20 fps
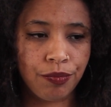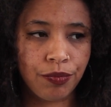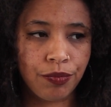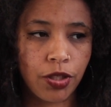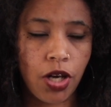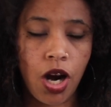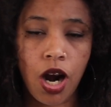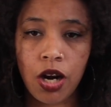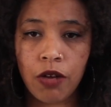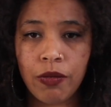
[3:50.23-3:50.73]

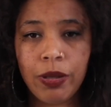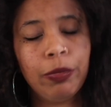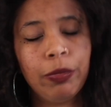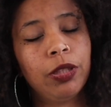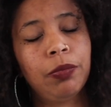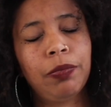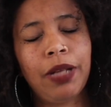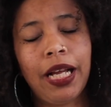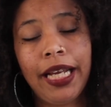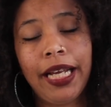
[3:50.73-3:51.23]
Carl
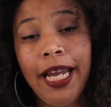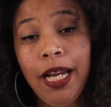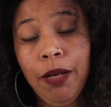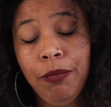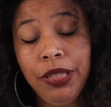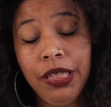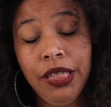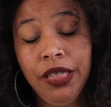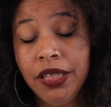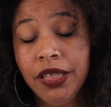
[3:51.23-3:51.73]
Weber's Black
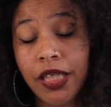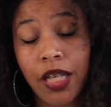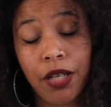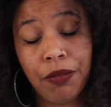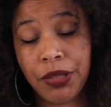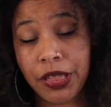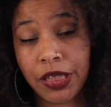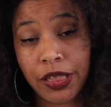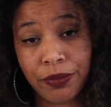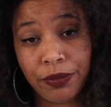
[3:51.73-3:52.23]
Hamptons, and I
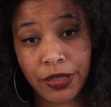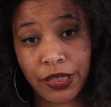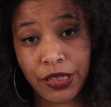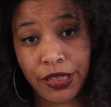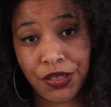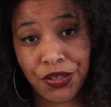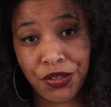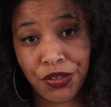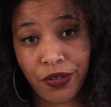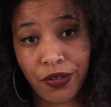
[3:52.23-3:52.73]
really,
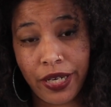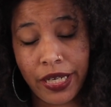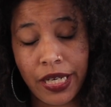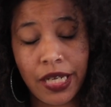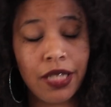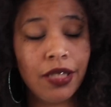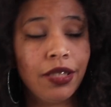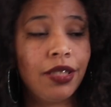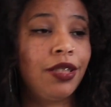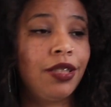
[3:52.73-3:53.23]
really enjoyed
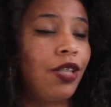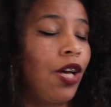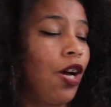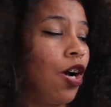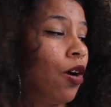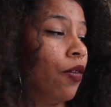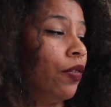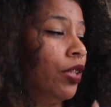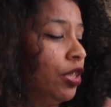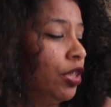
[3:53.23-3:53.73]
it.
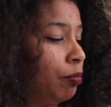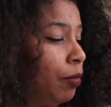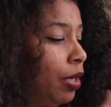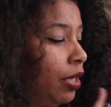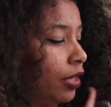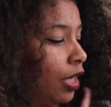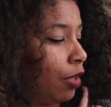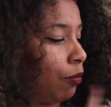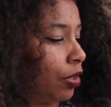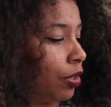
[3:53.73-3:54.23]
So this
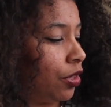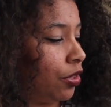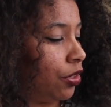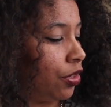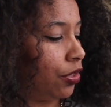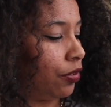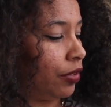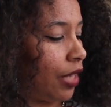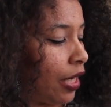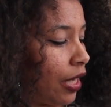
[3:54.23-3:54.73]
month I want to
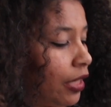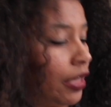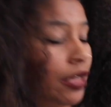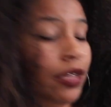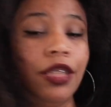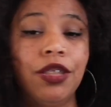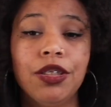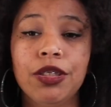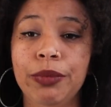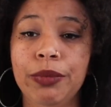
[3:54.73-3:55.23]
do
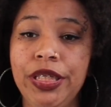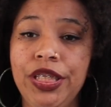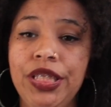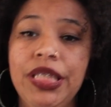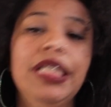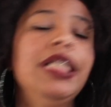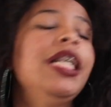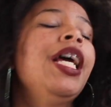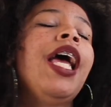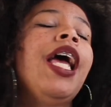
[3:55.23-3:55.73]
Deadliest
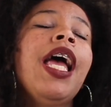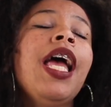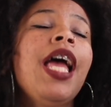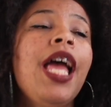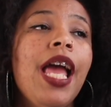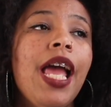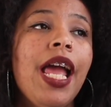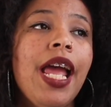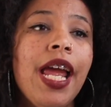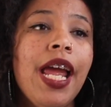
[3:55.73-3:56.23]
Intuition,
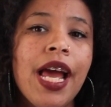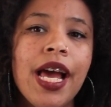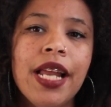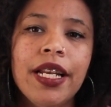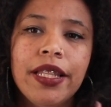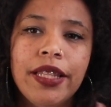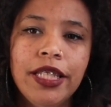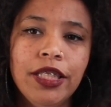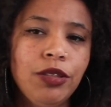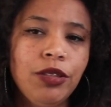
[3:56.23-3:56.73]

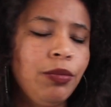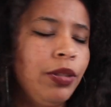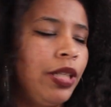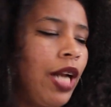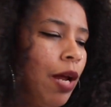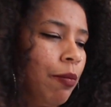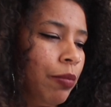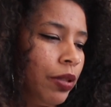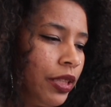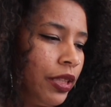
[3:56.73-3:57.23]
and this one,
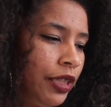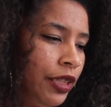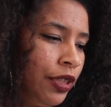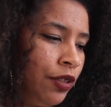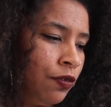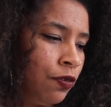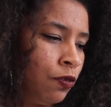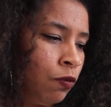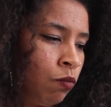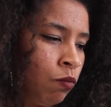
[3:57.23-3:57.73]
I
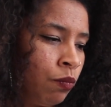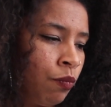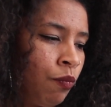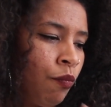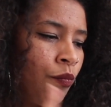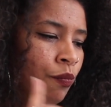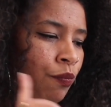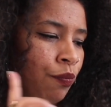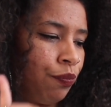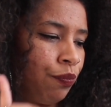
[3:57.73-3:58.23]
believe,
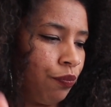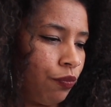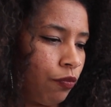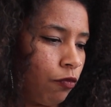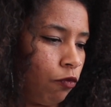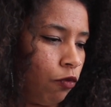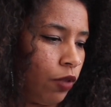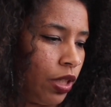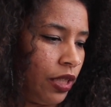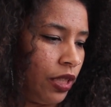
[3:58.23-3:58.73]

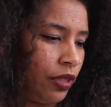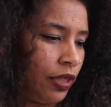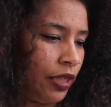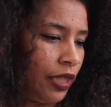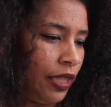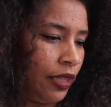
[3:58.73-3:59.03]
what is it?